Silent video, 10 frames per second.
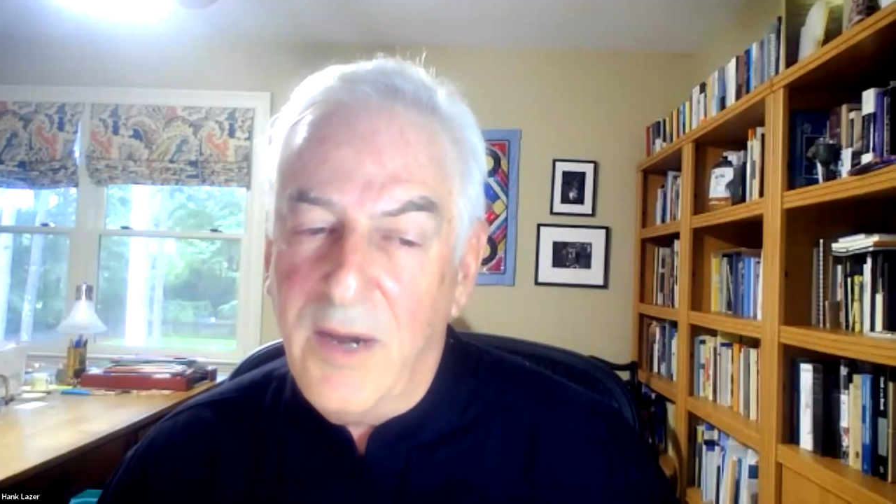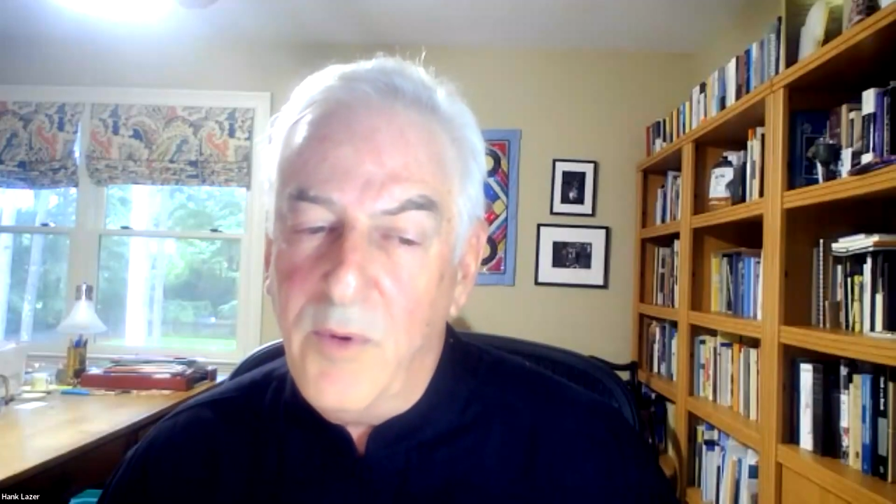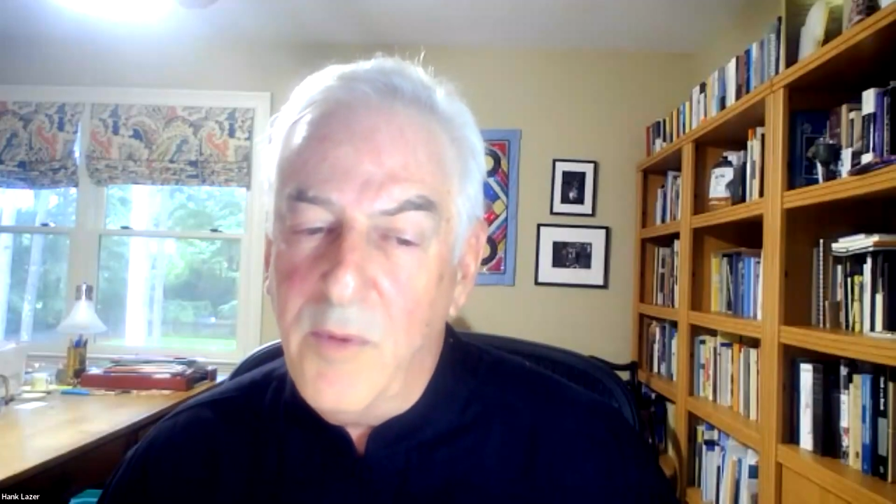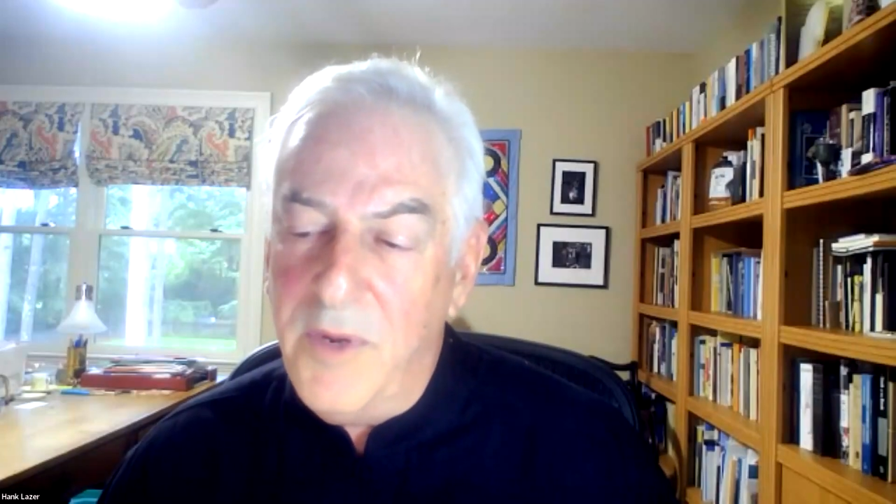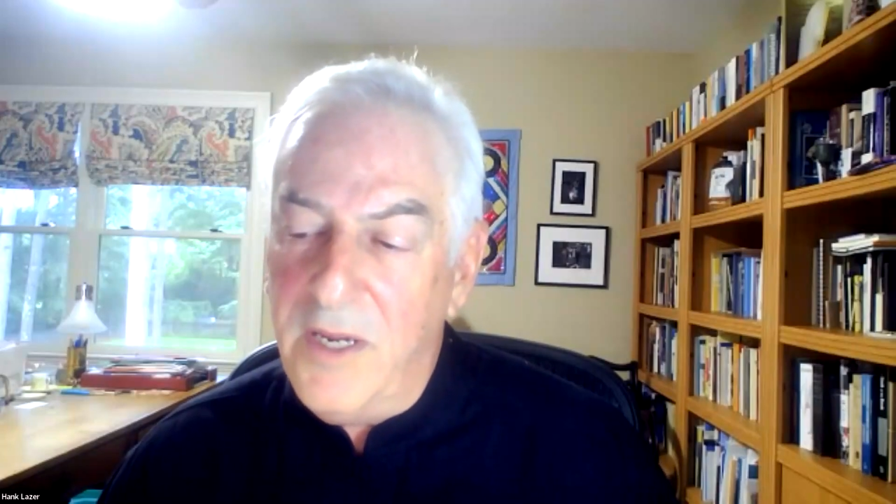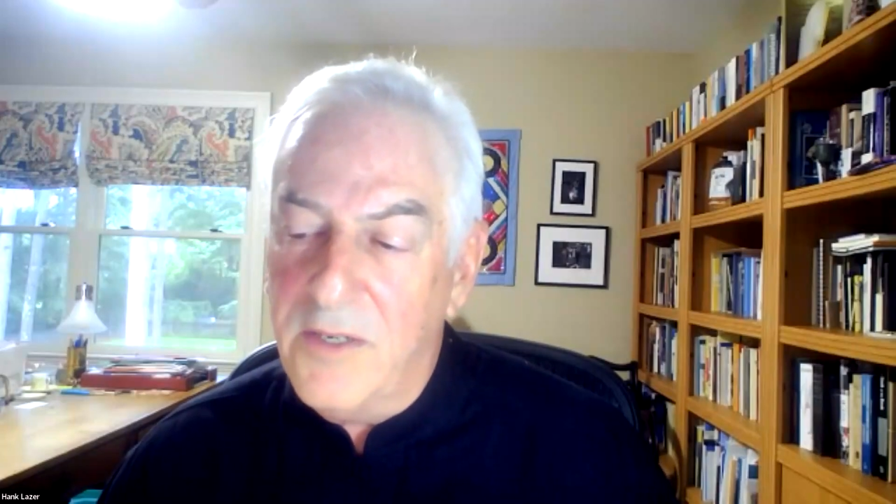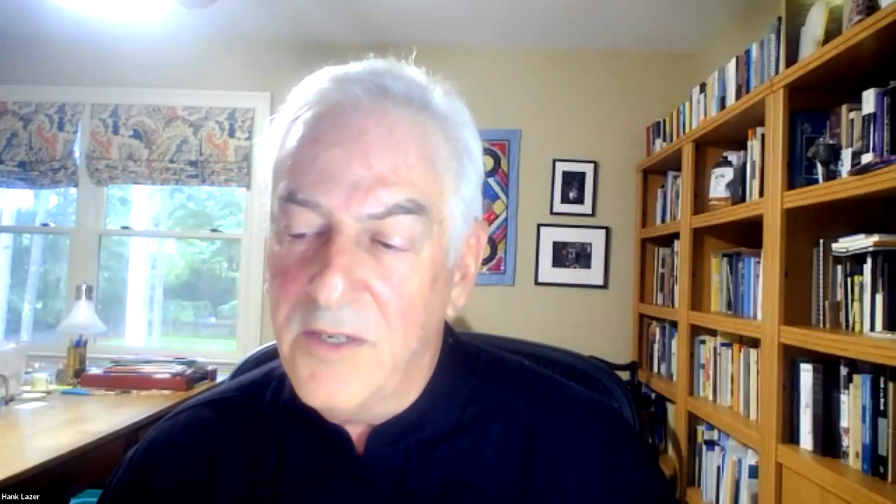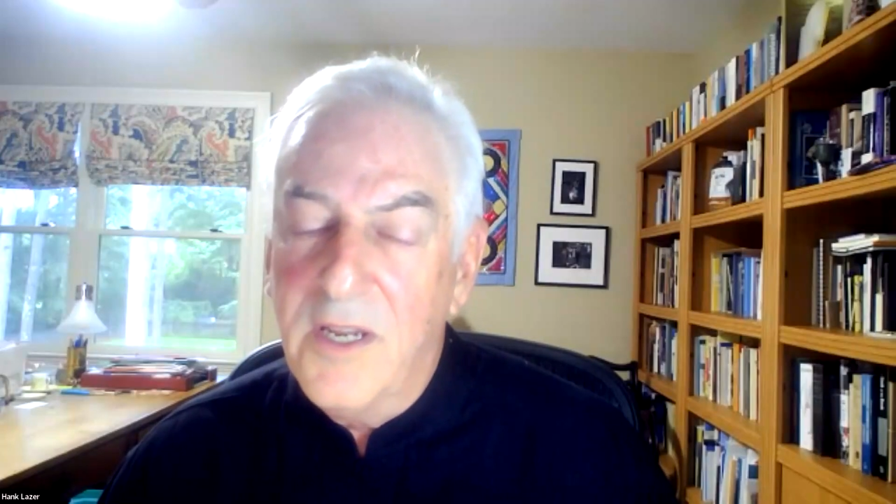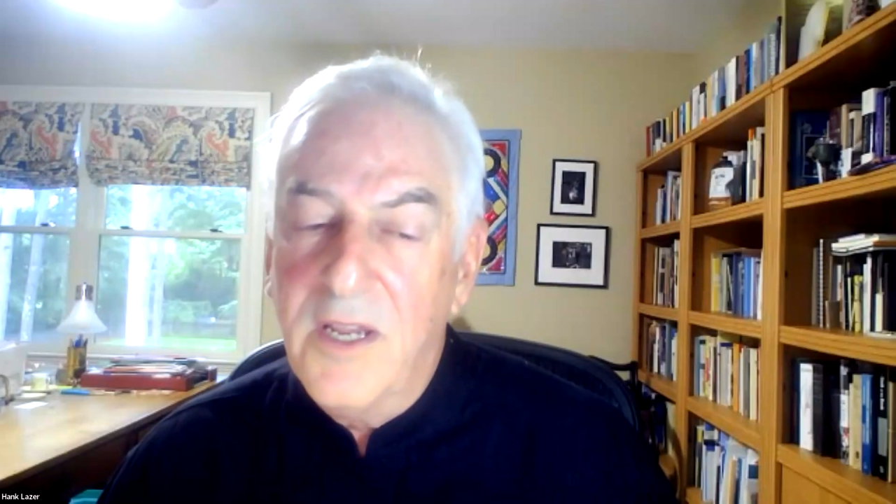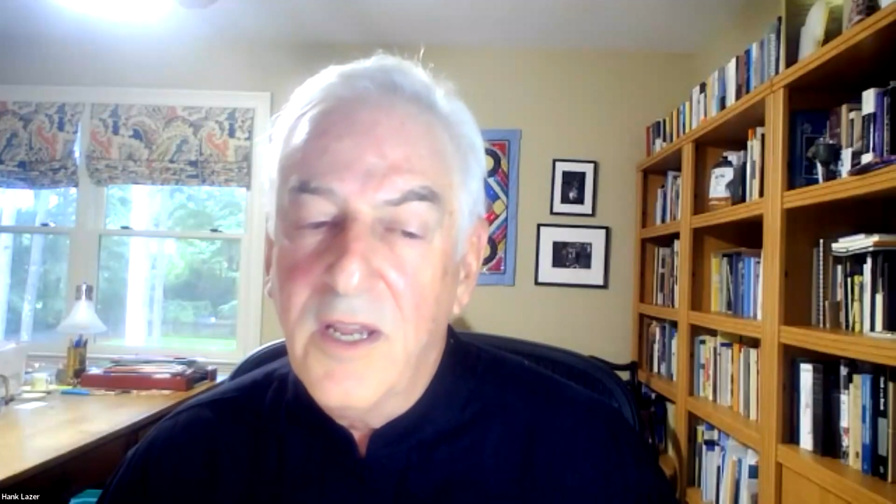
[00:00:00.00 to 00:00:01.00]
I
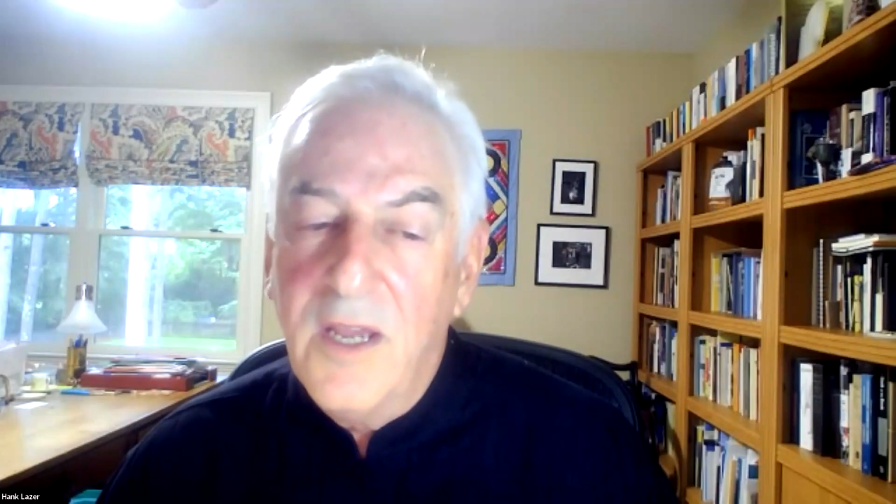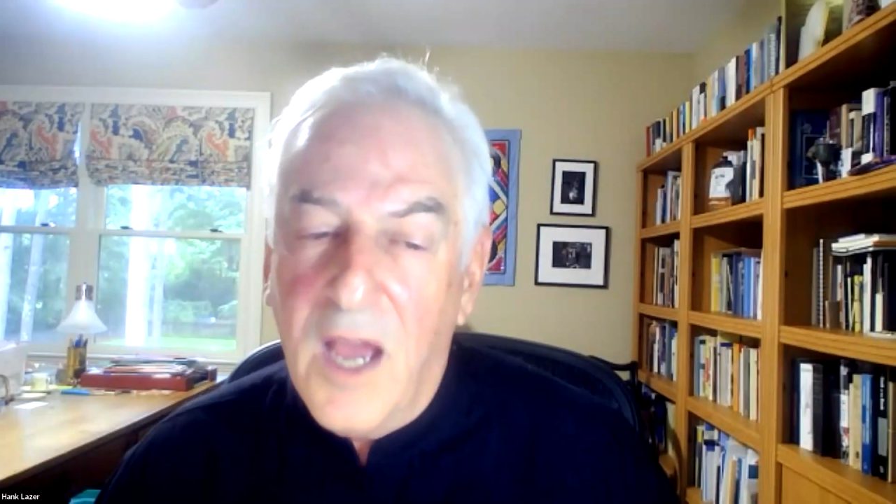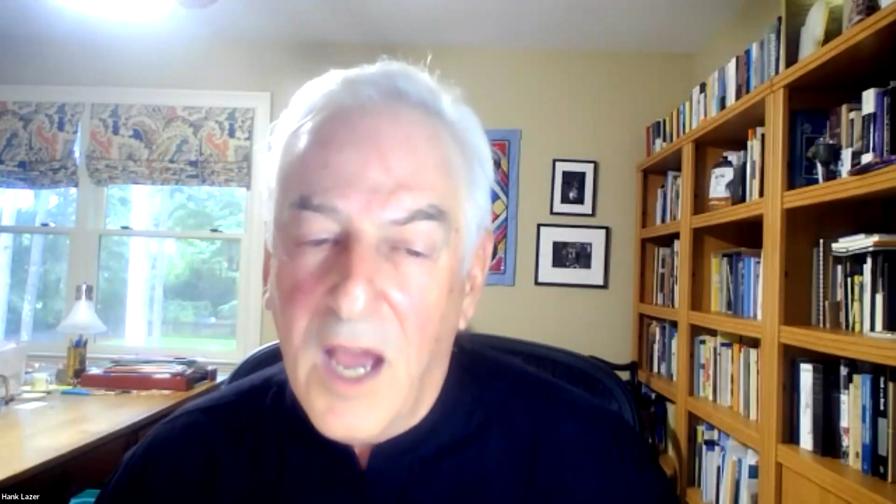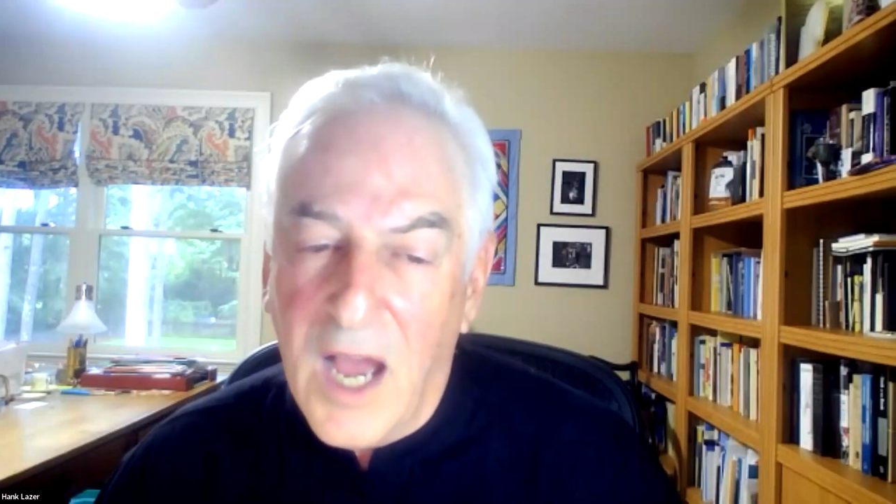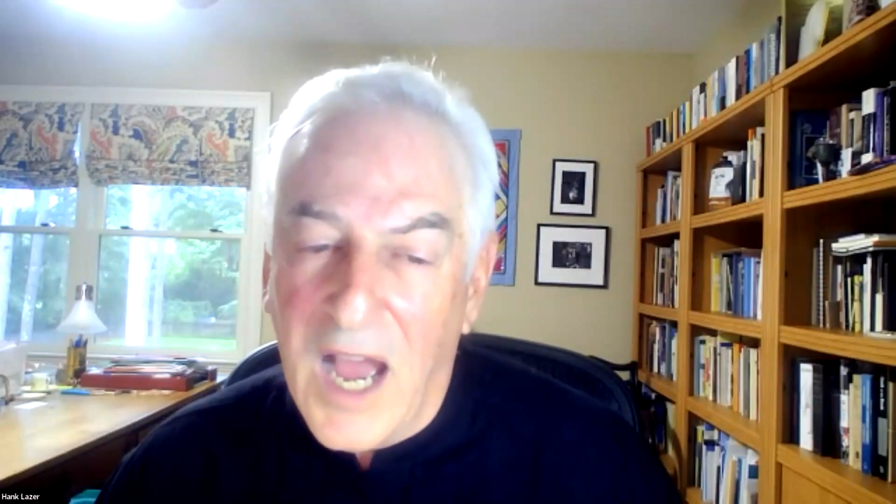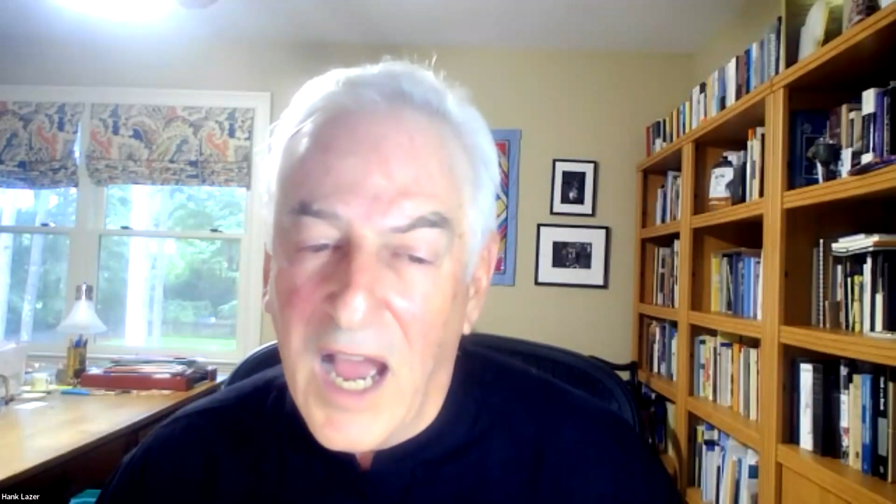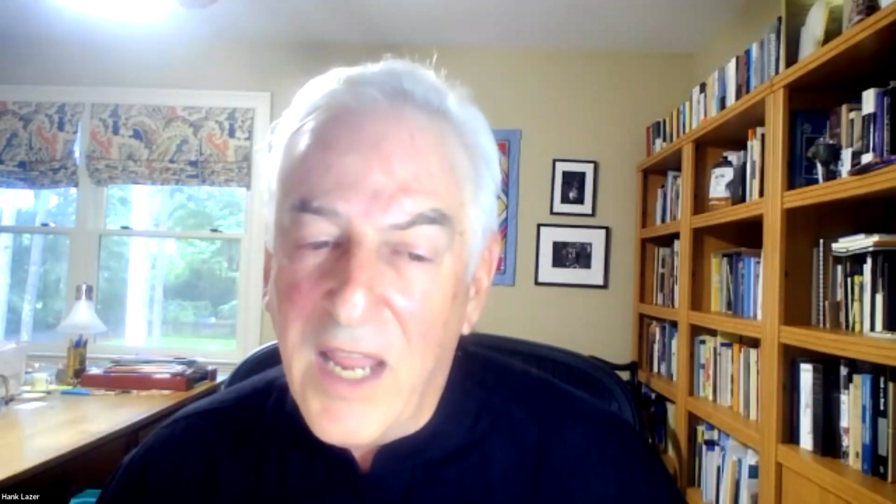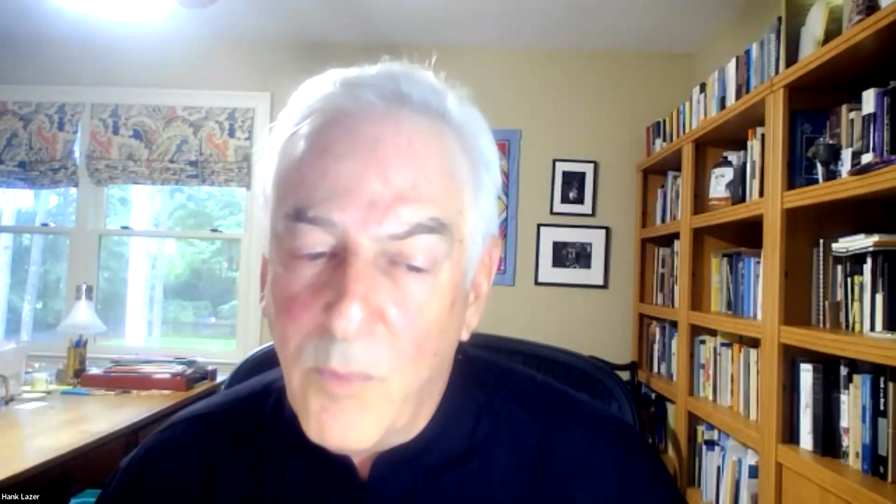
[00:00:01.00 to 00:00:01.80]
repeat, I